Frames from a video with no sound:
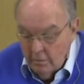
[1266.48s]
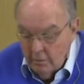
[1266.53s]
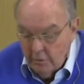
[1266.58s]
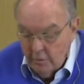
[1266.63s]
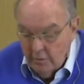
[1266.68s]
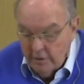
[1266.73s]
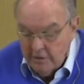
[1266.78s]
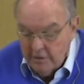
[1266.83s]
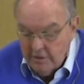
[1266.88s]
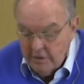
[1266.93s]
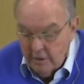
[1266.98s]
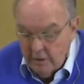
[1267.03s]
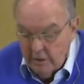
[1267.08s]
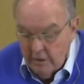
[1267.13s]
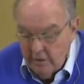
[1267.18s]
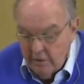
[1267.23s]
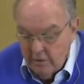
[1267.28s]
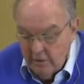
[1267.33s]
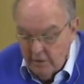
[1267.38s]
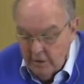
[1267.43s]
But where sin
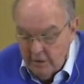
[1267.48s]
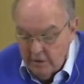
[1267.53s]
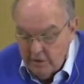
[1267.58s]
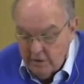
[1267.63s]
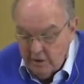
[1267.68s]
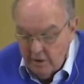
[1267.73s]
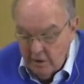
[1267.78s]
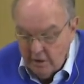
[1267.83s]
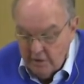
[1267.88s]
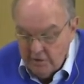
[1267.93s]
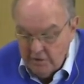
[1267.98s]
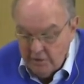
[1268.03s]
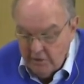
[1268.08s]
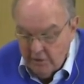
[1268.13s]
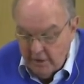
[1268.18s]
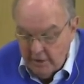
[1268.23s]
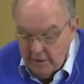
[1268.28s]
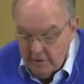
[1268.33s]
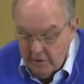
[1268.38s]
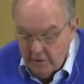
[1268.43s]
increased, God's
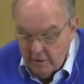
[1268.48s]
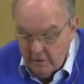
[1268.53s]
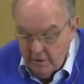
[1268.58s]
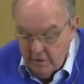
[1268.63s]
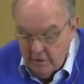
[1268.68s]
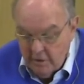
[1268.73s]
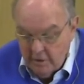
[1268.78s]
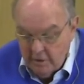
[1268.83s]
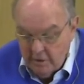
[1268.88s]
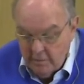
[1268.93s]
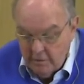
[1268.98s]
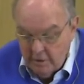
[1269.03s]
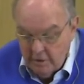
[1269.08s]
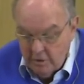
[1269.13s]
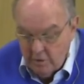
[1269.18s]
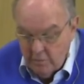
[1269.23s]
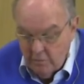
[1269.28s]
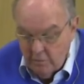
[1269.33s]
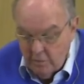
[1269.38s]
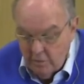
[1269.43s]
grace increased
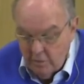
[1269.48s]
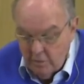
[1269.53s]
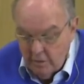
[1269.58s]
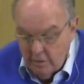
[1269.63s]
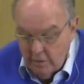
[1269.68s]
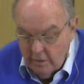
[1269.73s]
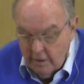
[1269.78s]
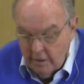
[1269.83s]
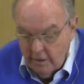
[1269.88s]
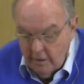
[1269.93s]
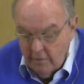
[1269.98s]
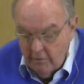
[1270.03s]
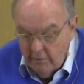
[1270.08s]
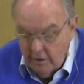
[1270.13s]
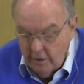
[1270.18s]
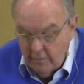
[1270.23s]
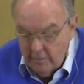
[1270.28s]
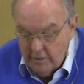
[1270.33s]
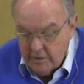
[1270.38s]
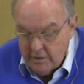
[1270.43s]
much more. And then
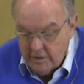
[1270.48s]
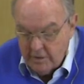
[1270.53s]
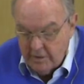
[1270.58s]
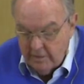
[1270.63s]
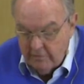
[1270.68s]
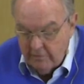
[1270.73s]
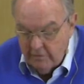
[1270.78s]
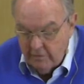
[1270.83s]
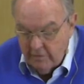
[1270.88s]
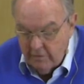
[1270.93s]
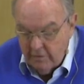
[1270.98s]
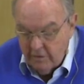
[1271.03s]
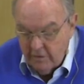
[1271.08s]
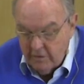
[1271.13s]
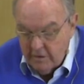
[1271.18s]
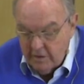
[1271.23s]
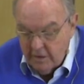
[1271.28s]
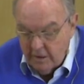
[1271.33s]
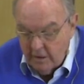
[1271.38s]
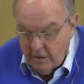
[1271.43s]
Romans
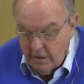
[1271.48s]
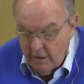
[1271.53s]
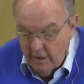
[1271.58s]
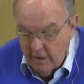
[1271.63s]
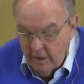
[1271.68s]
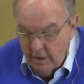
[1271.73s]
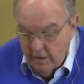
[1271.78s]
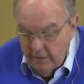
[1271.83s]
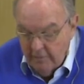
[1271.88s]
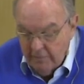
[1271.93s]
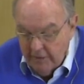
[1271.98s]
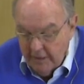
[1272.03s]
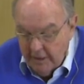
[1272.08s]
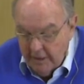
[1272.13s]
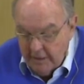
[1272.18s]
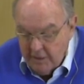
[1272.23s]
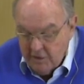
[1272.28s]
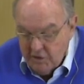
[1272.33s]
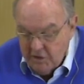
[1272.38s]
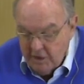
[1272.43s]
7:13,
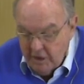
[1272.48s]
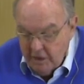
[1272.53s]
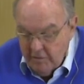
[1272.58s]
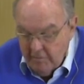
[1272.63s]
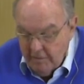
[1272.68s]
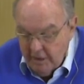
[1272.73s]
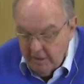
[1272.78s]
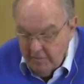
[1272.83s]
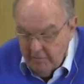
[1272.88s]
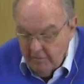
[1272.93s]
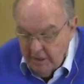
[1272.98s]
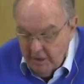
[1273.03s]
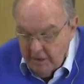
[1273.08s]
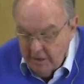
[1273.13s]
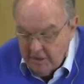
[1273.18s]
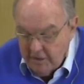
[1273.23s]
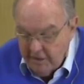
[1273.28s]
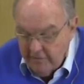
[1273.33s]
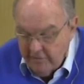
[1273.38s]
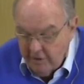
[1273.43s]
and so by
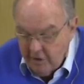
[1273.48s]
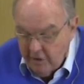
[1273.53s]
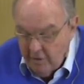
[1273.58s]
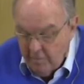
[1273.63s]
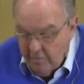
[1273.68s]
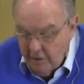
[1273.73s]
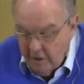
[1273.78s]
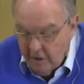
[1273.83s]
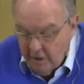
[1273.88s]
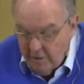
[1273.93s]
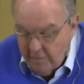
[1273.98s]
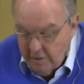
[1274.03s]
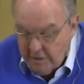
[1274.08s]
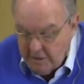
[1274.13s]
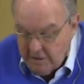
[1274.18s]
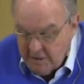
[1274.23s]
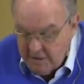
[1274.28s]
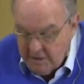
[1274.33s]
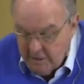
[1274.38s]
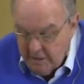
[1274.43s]
means of the
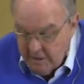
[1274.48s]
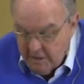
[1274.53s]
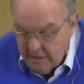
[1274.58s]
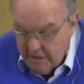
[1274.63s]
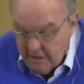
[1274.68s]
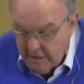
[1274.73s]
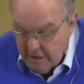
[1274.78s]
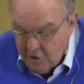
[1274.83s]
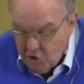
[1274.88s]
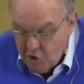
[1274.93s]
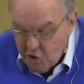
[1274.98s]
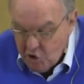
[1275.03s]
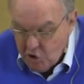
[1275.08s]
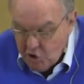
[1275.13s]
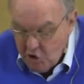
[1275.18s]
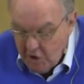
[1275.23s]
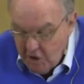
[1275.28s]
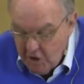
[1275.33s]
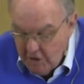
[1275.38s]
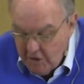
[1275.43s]
commandment, sin is
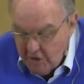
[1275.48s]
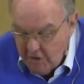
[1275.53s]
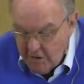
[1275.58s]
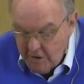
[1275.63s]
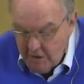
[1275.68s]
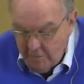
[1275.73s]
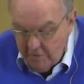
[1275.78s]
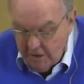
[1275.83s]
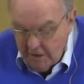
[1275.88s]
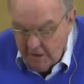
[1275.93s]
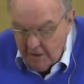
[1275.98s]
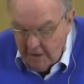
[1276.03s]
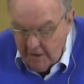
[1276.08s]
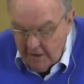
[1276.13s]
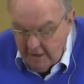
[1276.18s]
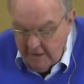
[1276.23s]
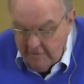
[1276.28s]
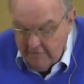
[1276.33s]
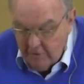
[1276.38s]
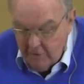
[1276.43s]
shown to be
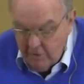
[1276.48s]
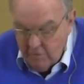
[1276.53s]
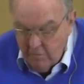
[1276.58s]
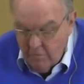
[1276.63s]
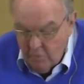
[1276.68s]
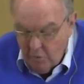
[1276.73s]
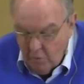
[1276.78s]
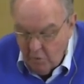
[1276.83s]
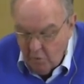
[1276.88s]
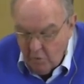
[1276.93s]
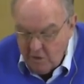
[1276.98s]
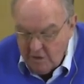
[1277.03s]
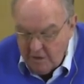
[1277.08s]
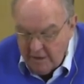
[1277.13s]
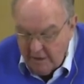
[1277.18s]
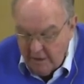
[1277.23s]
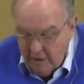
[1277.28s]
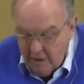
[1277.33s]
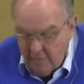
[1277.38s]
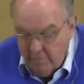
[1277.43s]
even more
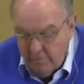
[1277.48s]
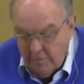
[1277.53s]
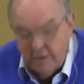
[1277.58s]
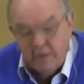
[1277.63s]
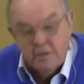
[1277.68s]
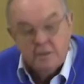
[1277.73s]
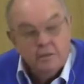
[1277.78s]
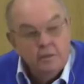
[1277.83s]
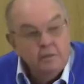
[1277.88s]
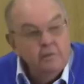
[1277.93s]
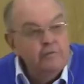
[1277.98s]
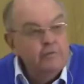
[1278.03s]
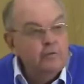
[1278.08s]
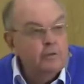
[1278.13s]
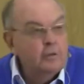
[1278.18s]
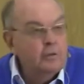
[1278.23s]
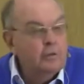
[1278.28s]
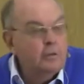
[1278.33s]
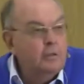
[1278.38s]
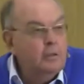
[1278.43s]
terribly
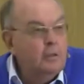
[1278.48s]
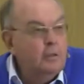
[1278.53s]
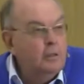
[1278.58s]
sinful.